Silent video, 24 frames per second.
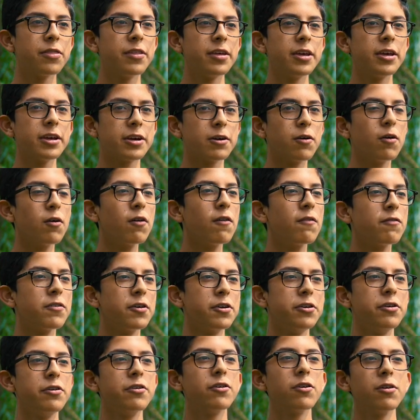The goal of the
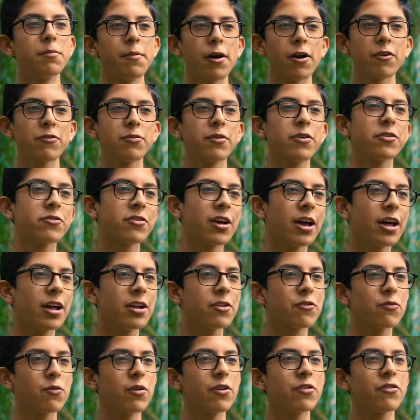Noodle and Marshmallow
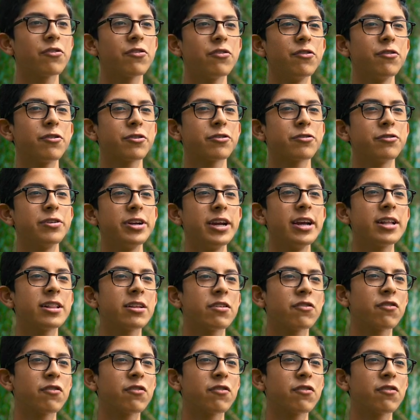Challenge was to create the